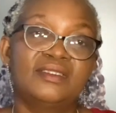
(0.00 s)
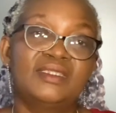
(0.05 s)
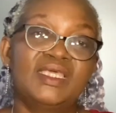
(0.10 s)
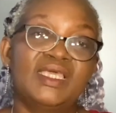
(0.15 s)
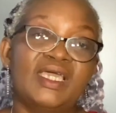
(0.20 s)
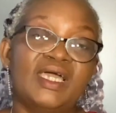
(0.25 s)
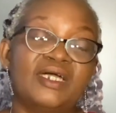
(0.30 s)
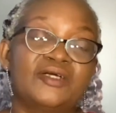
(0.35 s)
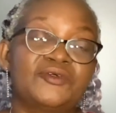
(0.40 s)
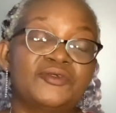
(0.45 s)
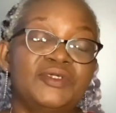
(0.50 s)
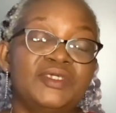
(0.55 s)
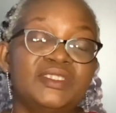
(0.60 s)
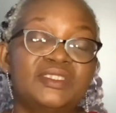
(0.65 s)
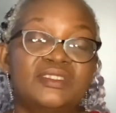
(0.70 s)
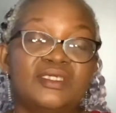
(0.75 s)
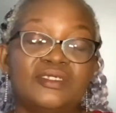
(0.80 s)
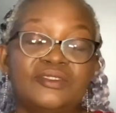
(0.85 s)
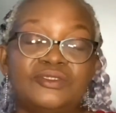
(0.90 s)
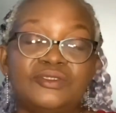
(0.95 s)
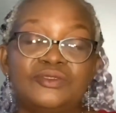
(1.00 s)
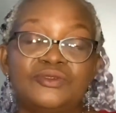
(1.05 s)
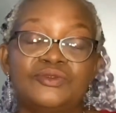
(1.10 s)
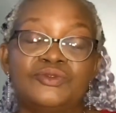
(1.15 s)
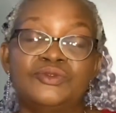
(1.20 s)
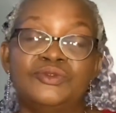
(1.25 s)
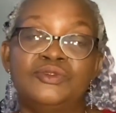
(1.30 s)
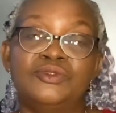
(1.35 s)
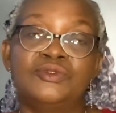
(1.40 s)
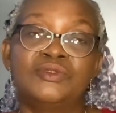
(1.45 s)
they are created
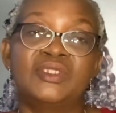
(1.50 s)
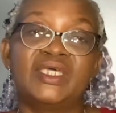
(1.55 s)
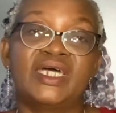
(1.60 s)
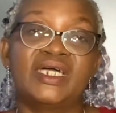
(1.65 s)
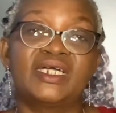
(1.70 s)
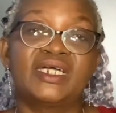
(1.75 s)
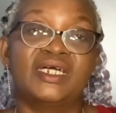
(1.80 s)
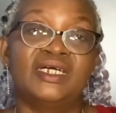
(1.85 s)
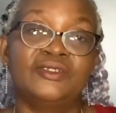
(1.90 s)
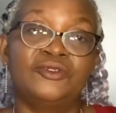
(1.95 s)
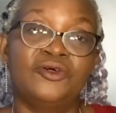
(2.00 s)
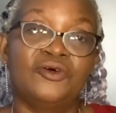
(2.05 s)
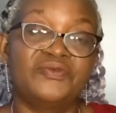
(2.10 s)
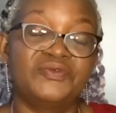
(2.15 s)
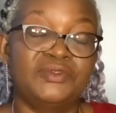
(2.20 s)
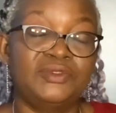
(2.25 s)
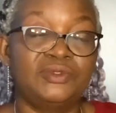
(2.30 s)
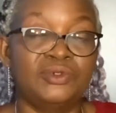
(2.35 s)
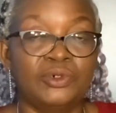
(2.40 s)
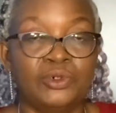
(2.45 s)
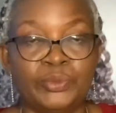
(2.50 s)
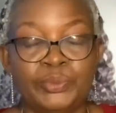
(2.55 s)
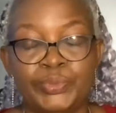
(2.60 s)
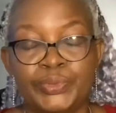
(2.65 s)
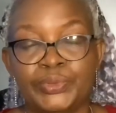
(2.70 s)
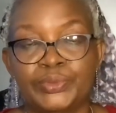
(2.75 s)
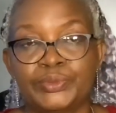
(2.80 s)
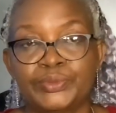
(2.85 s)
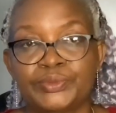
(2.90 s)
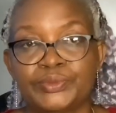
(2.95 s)
to do that kind of
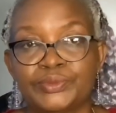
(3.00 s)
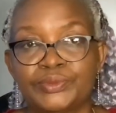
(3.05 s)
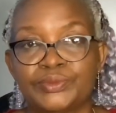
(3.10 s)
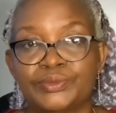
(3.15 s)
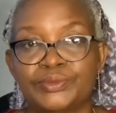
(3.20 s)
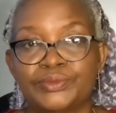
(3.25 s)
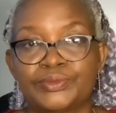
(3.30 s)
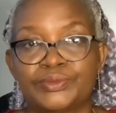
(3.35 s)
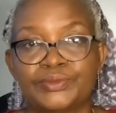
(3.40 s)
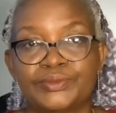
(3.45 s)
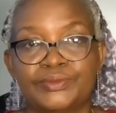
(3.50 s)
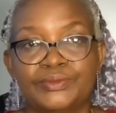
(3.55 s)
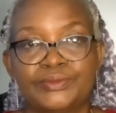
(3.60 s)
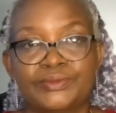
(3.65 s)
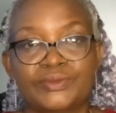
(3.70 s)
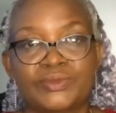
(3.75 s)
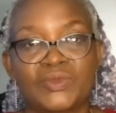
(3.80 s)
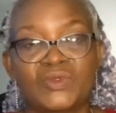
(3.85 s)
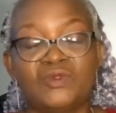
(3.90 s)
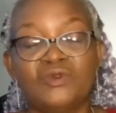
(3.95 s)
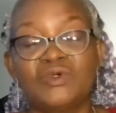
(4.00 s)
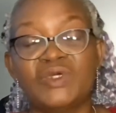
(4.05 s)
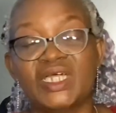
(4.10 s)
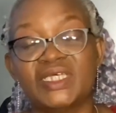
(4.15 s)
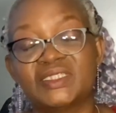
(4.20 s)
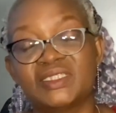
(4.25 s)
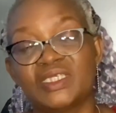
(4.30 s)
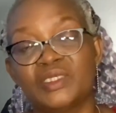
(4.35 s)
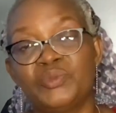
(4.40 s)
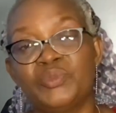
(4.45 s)
job. Look
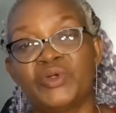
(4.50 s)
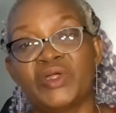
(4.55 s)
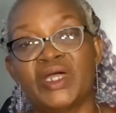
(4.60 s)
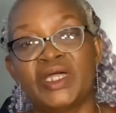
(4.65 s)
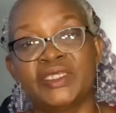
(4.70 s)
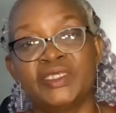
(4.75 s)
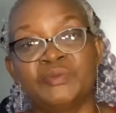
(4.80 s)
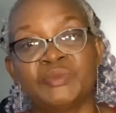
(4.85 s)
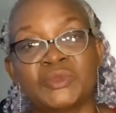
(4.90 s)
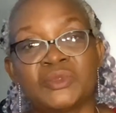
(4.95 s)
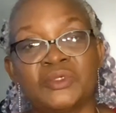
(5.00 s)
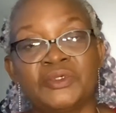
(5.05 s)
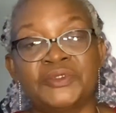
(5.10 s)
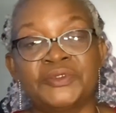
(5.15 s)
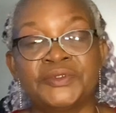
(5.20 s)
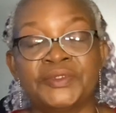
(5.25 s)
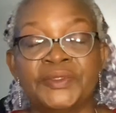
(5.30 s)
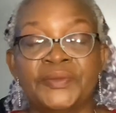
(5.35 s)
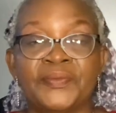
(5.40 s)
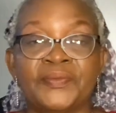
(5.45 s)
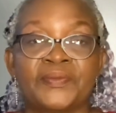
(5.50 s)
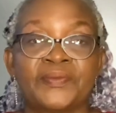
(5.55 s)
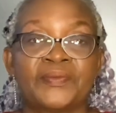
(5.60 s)
at Ibrahim Traoré